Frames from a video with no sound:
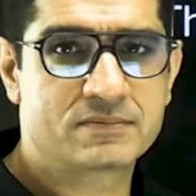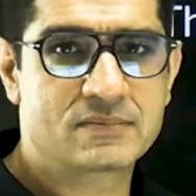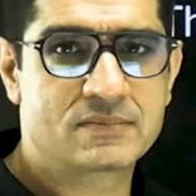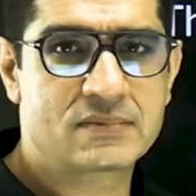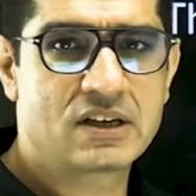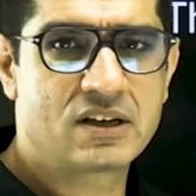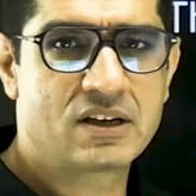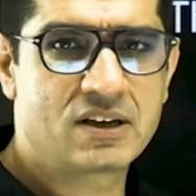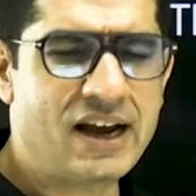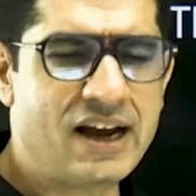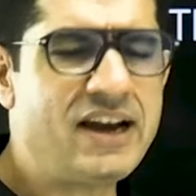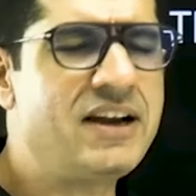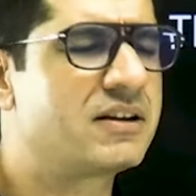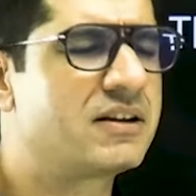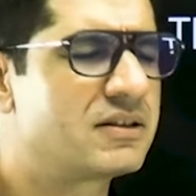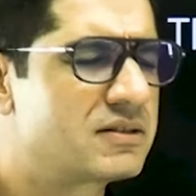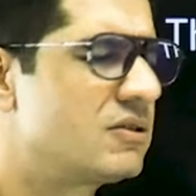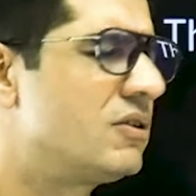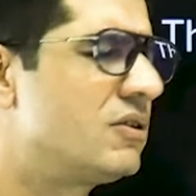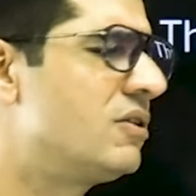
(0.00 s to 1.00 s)
right?
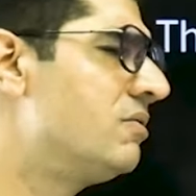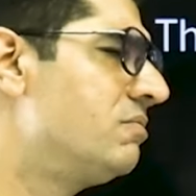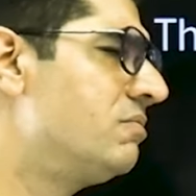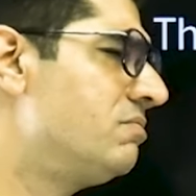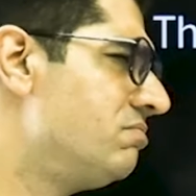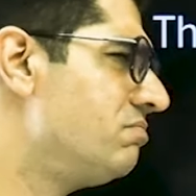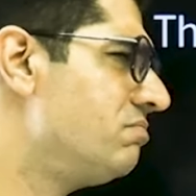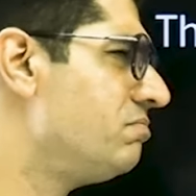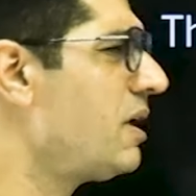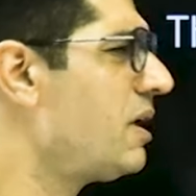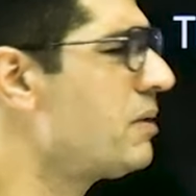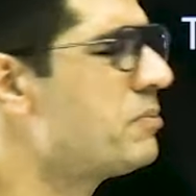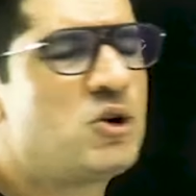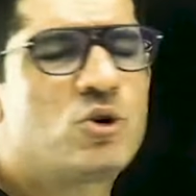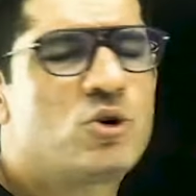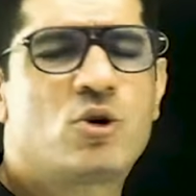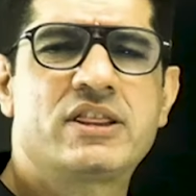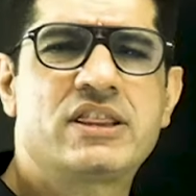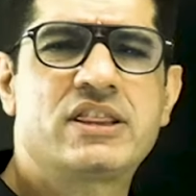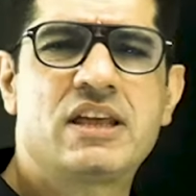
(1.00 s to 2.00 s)
So maybe you
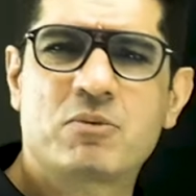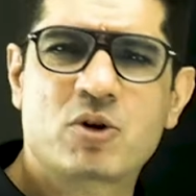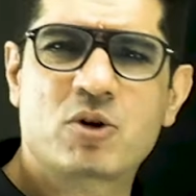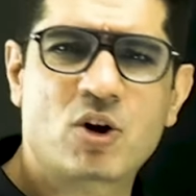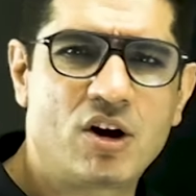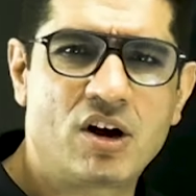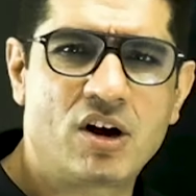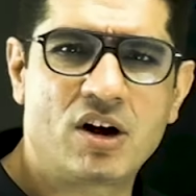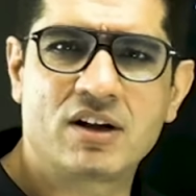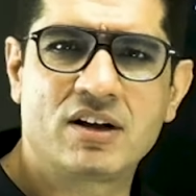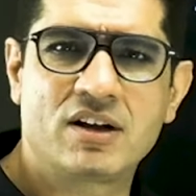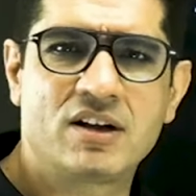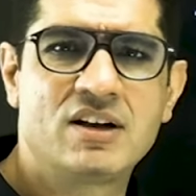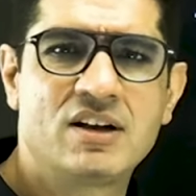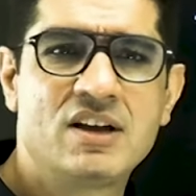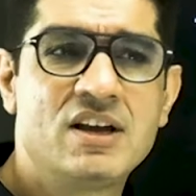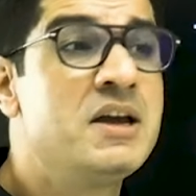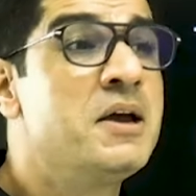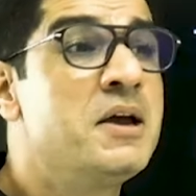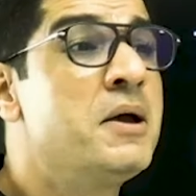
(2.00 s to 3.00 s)
got them wrong,
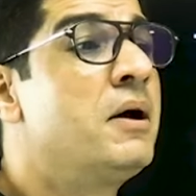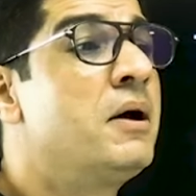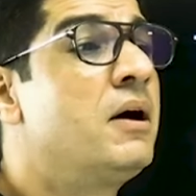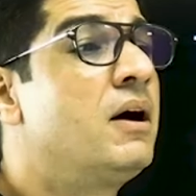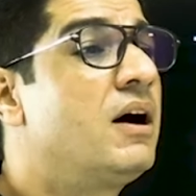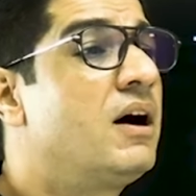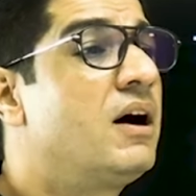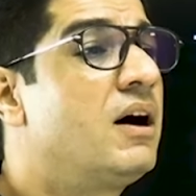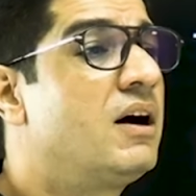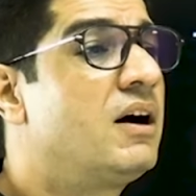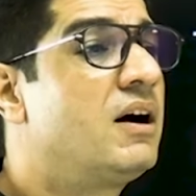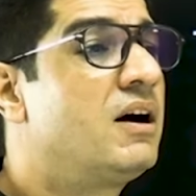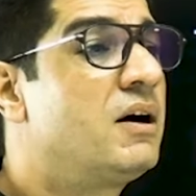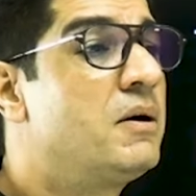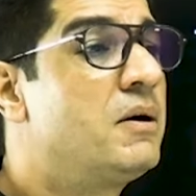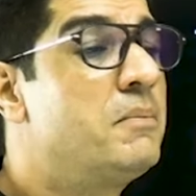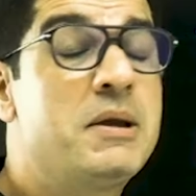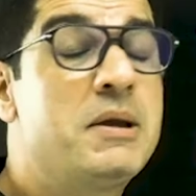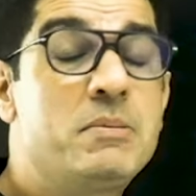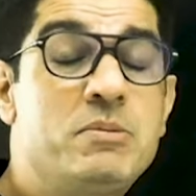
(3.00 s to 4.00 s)

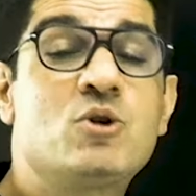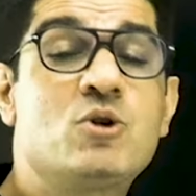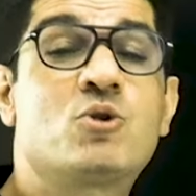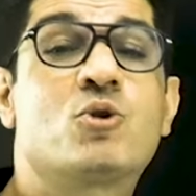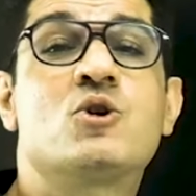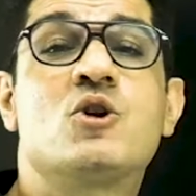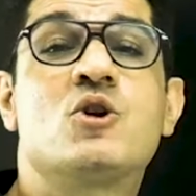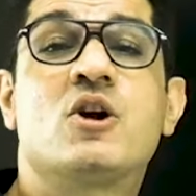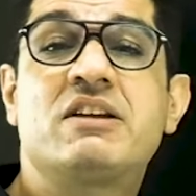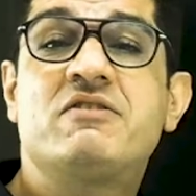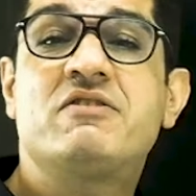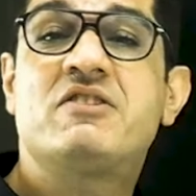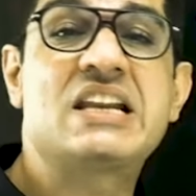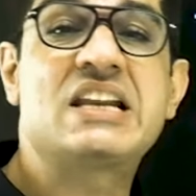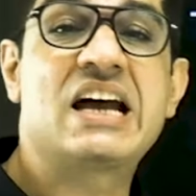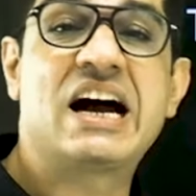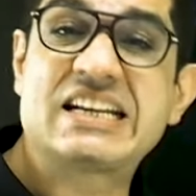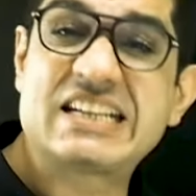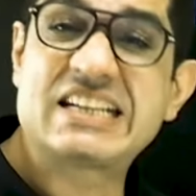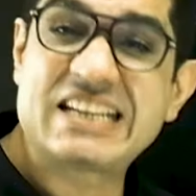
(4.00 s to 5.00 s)
maybe you could not even
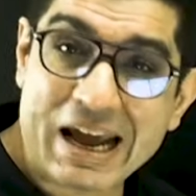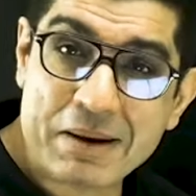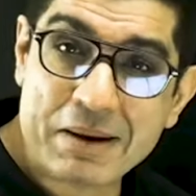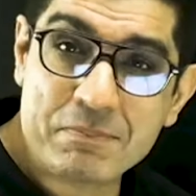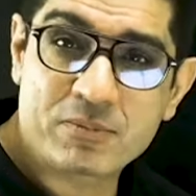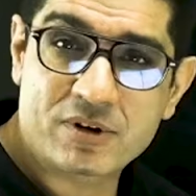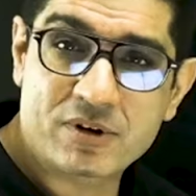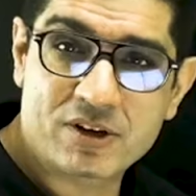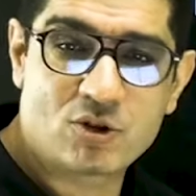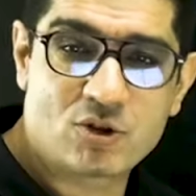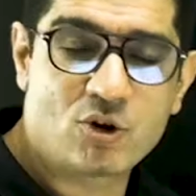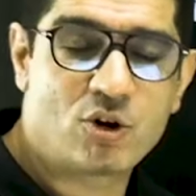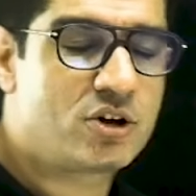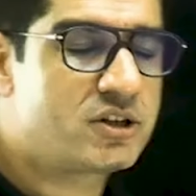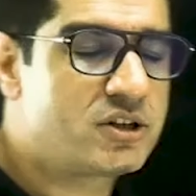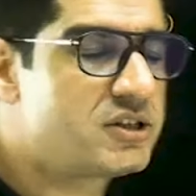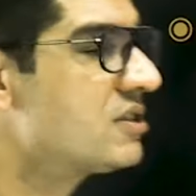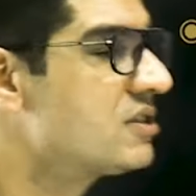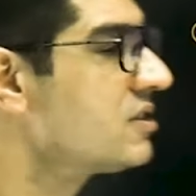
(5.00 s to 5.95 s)
attempt those.